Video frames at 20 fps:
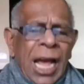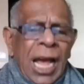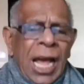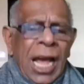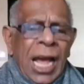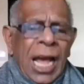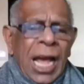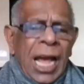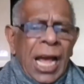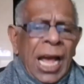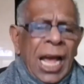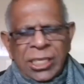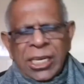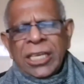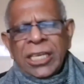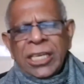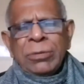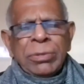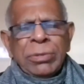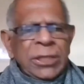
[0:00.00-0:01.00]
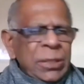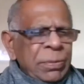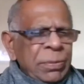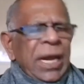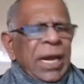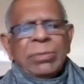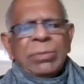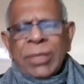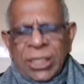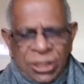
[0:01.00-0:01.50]
ask Jinnah to be the
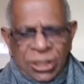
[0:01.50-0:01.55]
prime